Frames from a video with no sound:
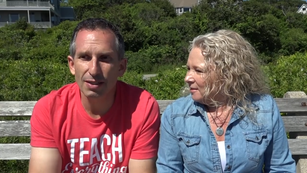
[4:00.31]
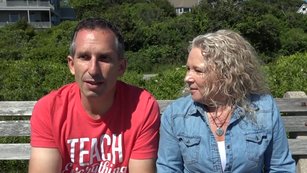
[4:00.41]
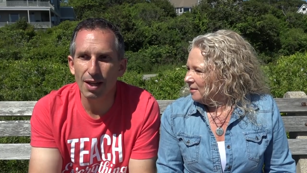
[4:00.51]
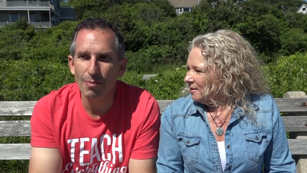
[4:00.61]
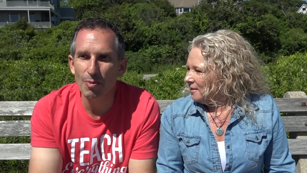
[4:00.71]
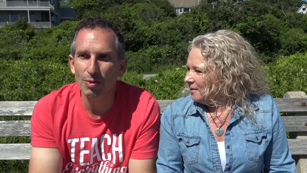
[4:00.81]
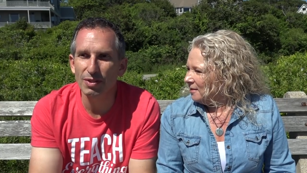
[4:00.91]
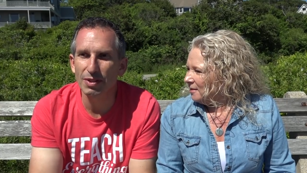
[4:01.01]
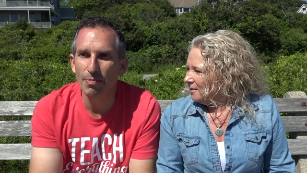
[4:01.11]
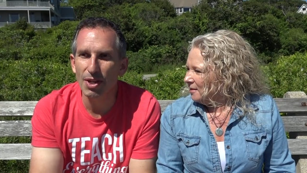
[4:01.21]
Speaker 1: Is a lot of
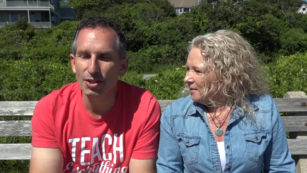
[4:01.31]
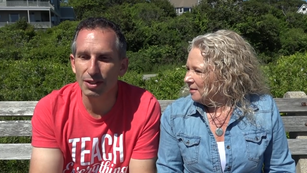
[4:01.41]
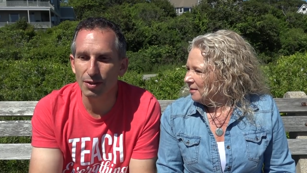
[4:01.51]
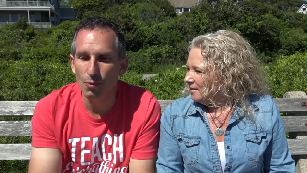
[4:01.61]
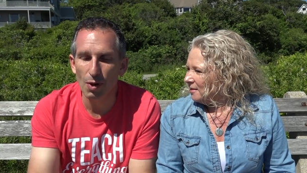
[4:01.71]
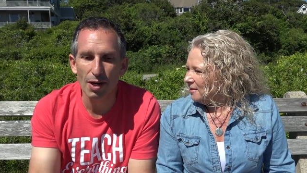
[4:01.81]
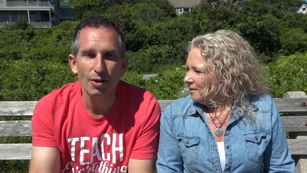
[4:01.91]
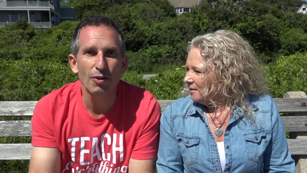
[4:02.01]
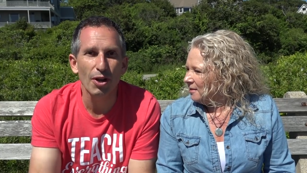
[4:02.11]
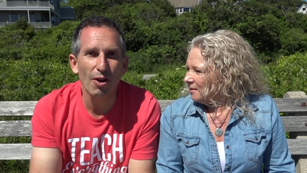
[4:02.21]
people diminish it to where
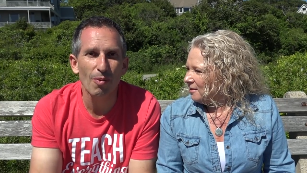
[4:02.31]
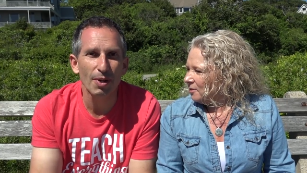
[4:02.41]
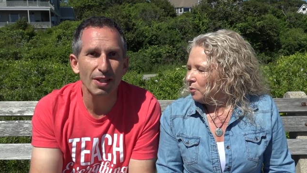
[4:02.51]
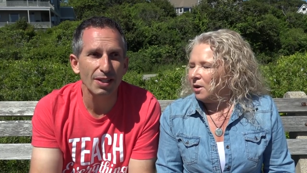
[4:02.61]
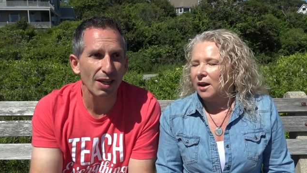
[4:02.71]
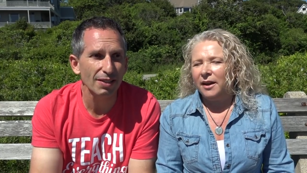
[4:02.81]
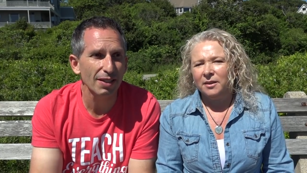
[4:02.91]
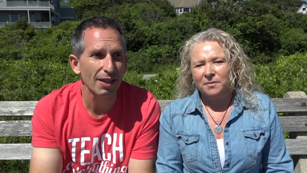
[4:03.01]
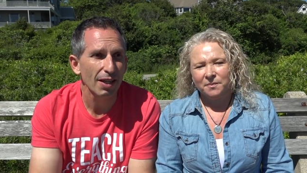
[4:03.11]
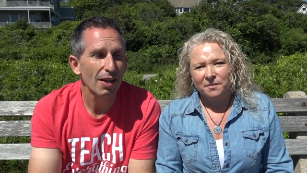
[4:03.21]
you go, but it's right.
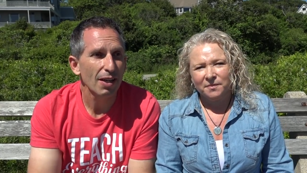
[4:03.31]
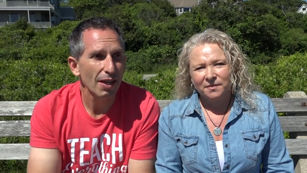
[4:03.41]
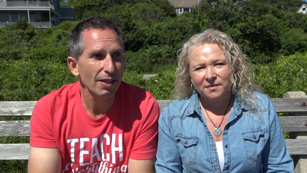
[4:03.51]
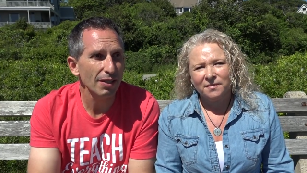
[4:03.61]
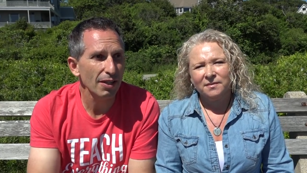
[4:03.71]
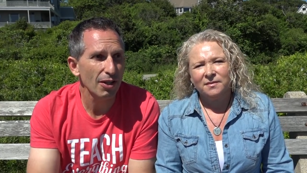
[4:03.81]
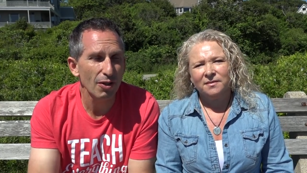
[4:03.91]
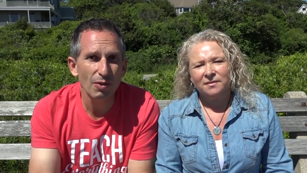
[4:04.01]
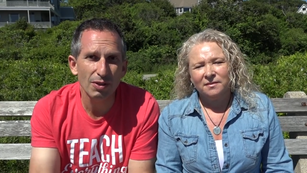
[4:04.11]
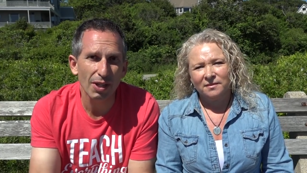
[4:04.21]
actually it's a
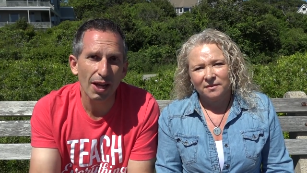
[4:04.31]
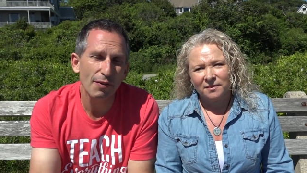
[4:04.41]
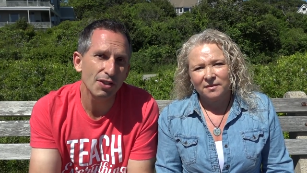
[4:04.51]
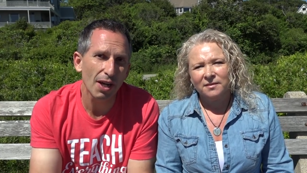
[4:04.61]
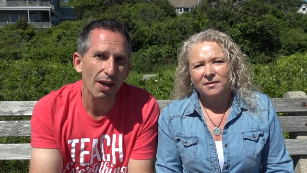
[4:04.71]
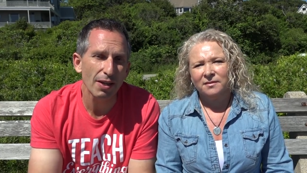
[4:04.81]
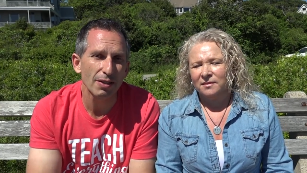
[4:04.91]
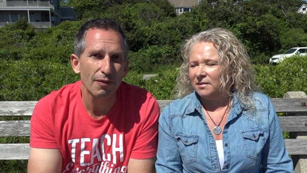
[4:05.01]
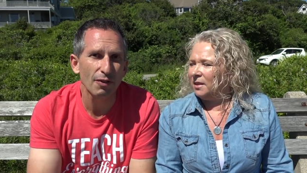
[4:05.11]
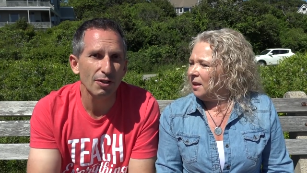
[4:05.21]
huge life
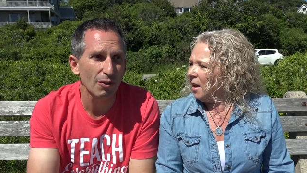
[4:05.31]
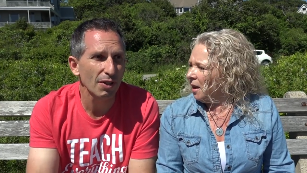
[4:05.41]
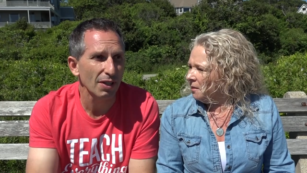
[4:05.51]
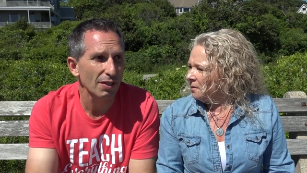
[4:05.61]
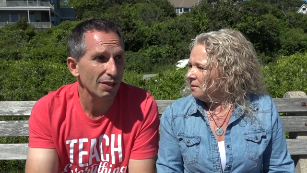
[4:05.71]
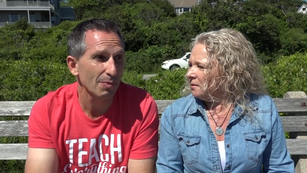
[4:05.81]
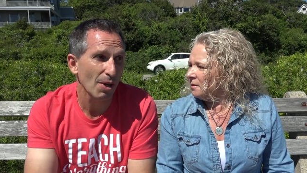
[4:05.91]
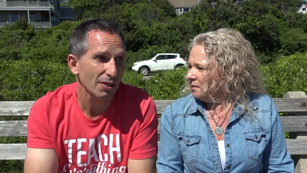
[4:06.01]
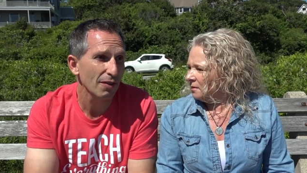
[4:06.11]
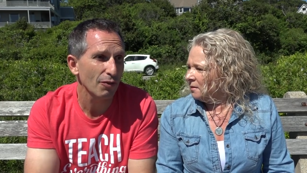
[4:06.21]
change if you're yeah. doing this,
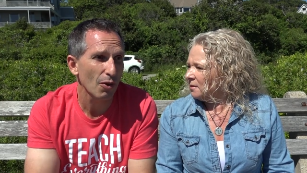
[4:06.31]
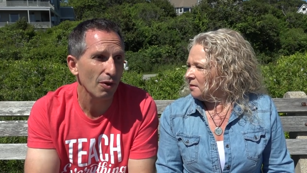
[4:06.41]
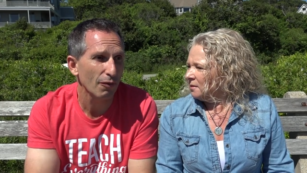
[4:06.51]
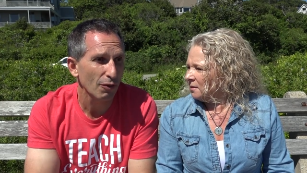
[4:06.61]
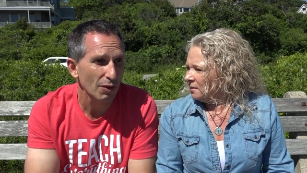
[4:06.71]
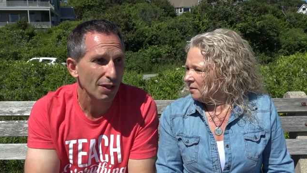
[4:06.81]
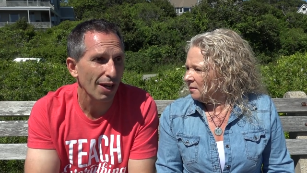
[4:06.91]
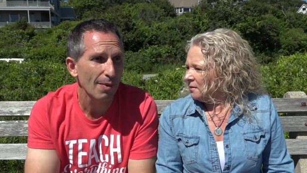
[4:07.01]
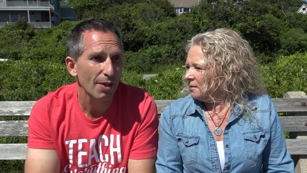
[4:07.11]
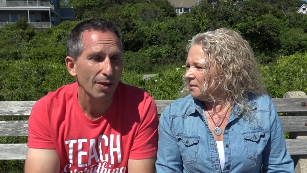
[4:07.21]
especially if going full
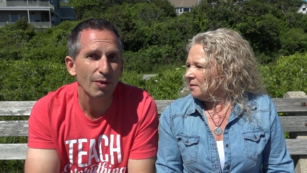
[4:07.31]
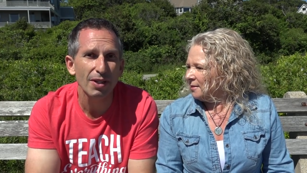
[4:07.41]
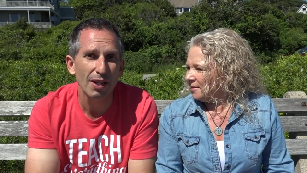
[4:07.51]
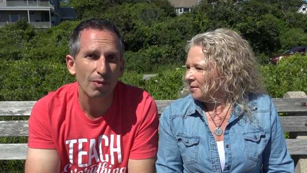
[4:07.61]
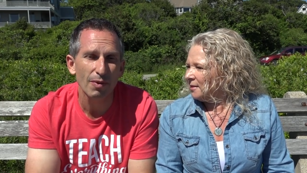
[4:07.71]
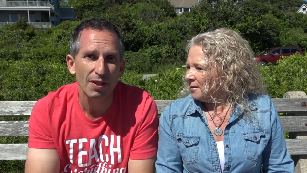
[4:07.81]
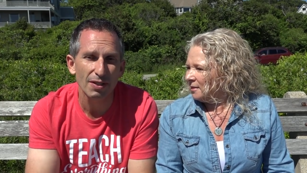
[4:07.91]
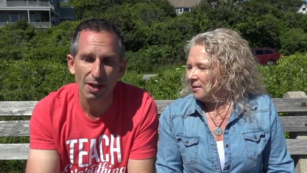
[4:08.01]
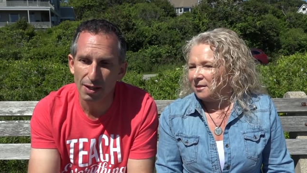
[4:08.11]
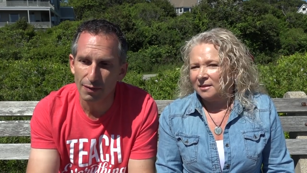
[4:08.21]
time like we did, where we
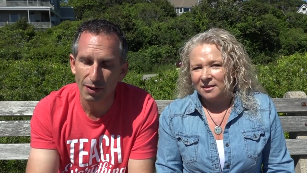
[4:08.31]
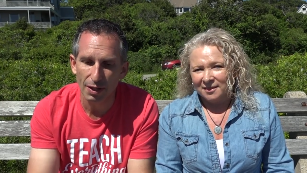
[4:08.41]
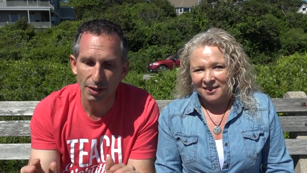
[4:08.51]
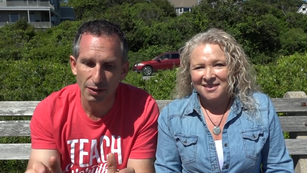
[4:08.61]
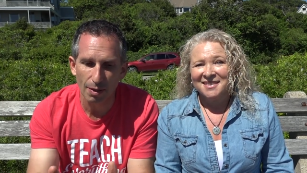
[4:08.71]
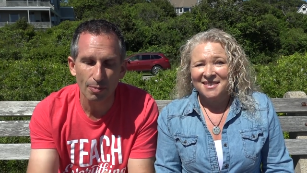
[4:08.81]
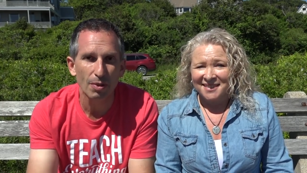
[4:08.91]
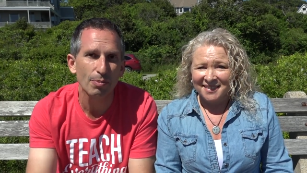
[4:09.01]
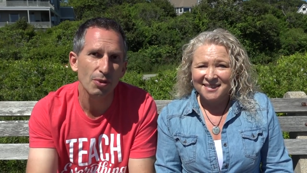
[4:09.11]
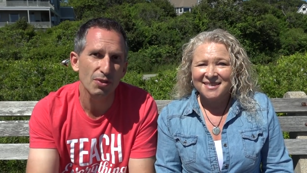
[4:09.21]
sell everything, jump
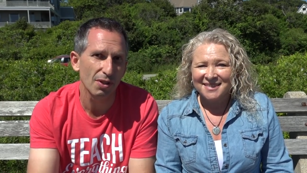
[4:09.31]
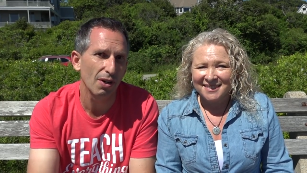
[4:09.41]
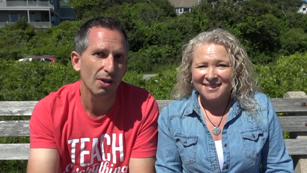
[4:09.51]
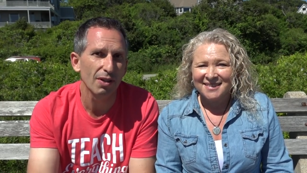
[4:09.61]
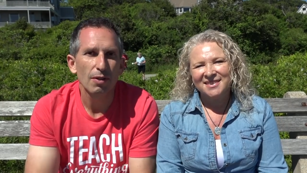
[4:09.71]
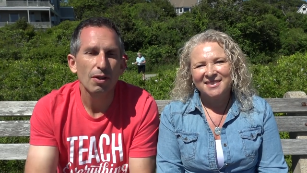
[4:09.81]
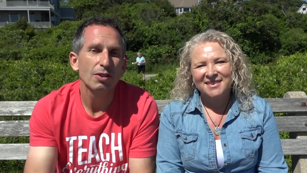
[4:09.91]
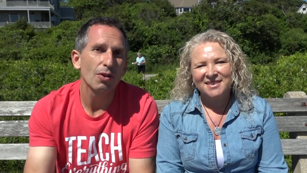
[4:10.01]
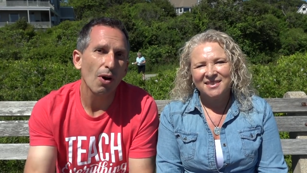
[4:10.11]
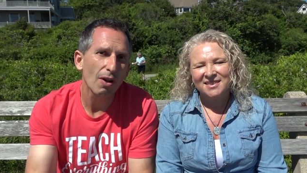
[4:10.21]
in, boots and all.
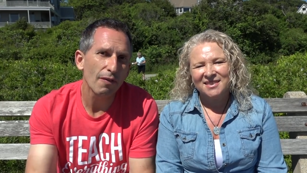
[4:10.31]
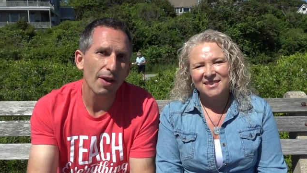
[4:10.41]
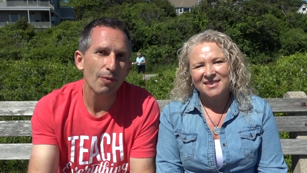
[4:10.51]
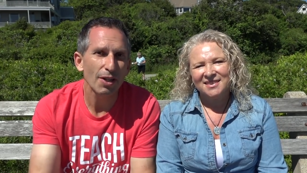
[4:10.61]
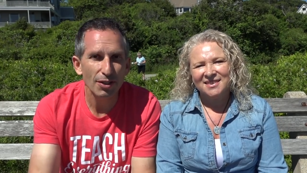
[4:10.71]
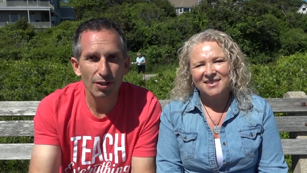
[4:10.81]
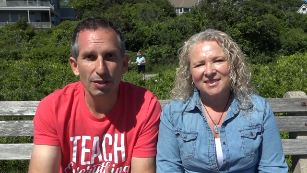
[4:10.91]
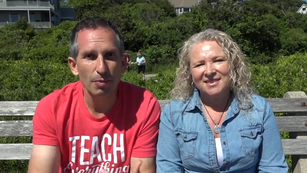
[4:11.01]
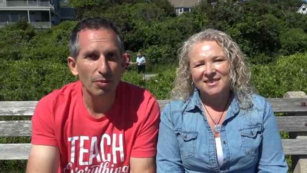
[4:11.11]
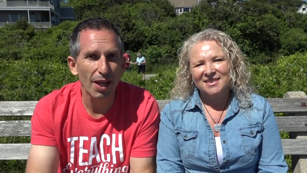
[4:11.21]
So all of that
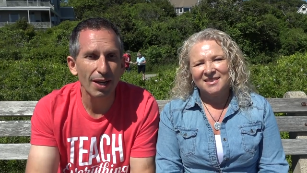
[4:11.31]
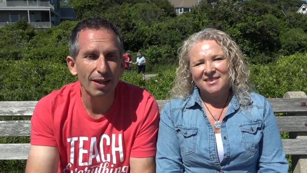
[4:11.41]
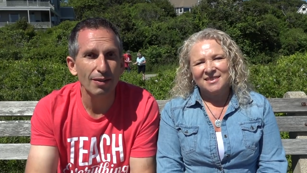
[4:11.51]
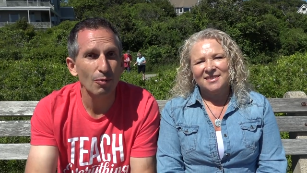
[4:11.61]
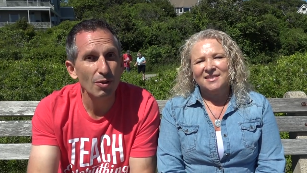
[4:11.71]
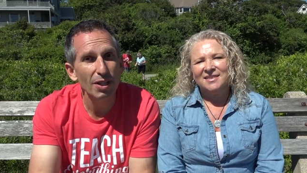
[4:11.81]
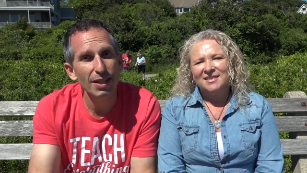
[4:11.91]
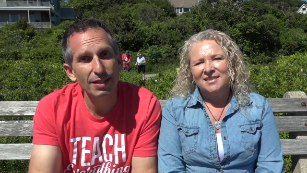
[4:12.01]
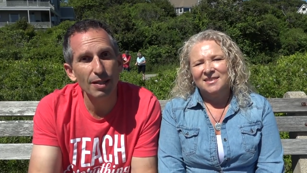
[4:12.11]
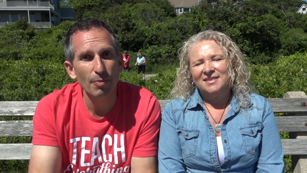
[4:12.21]
research and planning
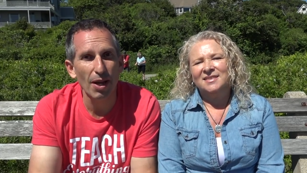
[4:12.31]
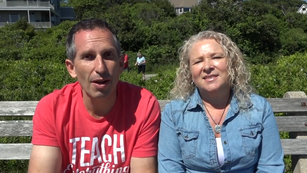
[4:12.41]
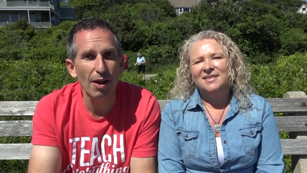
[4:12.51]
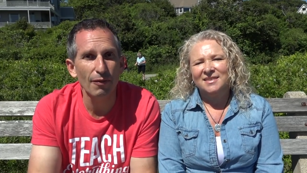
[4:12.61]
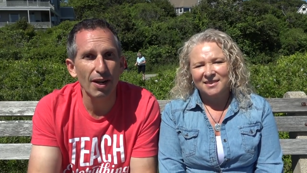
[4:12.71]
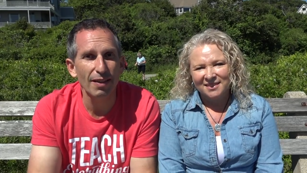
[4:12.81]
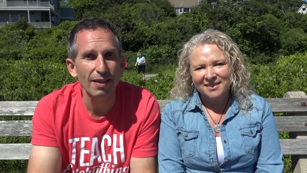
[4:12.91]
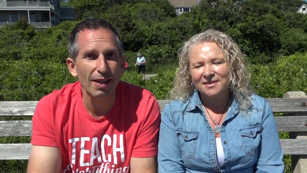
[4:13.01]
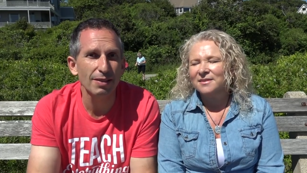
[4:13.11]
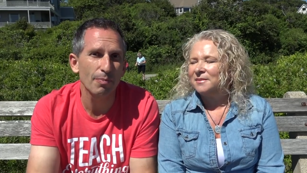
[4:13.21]
really did pay off, and I think
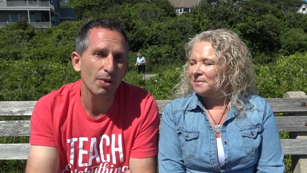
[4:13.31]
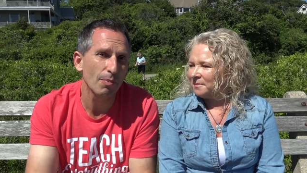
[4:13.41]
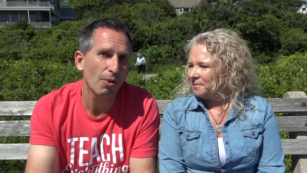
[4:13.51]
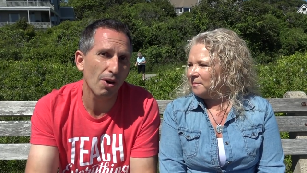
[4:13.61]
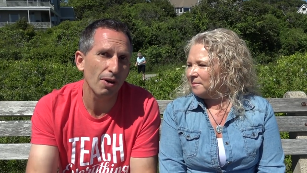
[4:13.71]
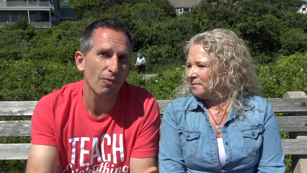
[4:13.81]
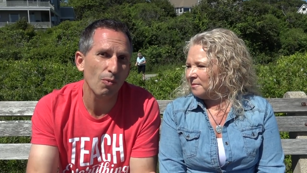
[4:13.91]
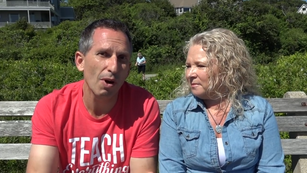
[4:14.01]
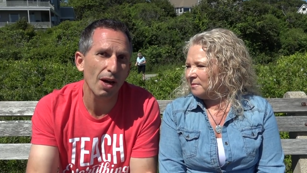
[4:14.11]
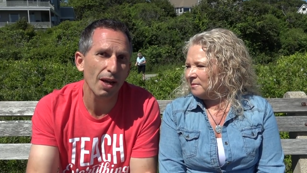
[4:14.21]
mm -hmm. that's a mm. big part of
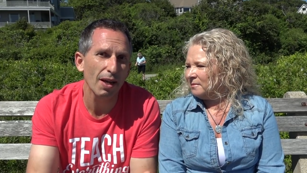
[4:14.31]
why